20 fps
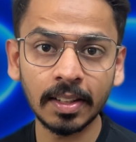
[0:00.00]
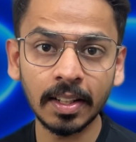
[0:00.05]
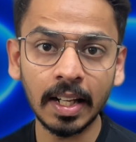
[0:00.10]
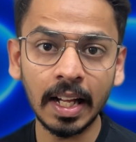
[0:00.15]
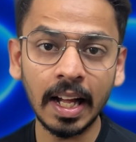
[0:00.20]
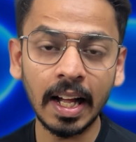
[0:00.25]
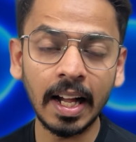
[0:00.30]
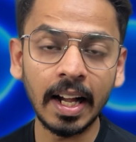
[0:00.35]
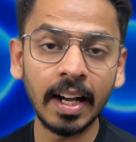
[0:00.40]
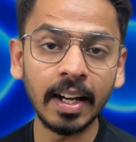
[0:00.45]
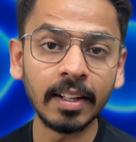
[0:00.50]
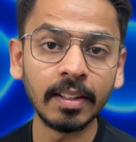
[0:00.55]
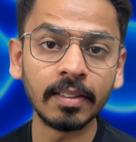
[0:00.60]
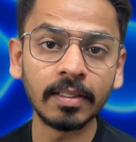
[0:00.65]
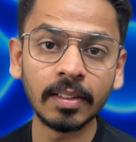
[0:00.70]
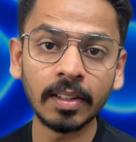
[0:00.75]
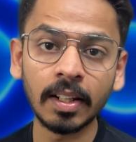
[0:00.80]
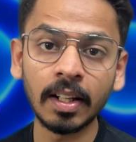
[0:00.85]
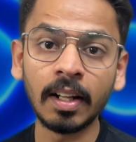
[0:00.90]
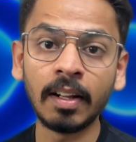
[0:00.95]
and
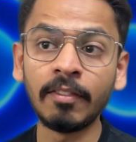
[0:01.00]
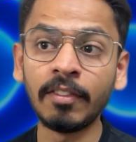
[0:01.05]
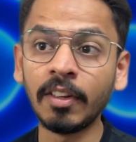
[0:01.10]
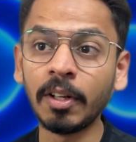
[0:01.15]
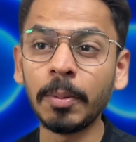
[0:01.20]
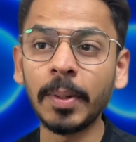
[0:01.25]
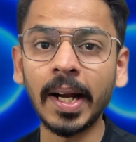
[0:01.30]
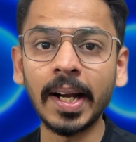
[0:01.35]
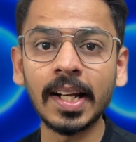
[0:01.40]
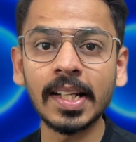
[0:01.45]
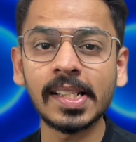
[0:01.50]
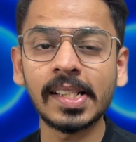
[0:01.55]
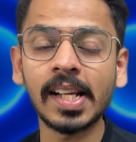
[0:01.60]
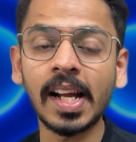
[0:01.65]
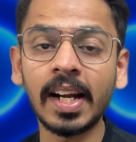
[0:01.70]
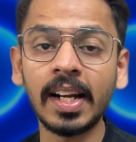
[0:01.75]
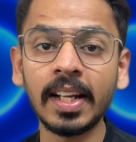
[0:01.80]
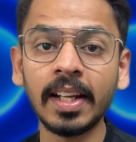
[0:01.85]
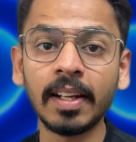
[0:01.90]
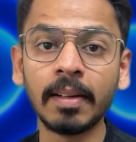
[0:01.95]
we will be
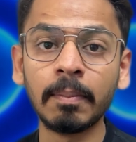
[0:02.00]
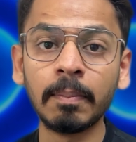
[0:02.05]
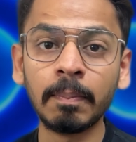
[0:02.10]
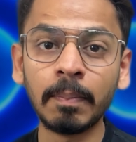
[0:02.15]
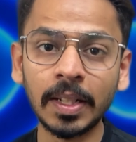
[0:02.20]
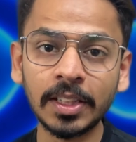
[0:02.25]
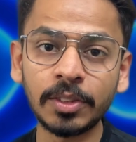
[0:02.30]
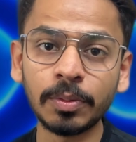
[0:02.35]
understanding much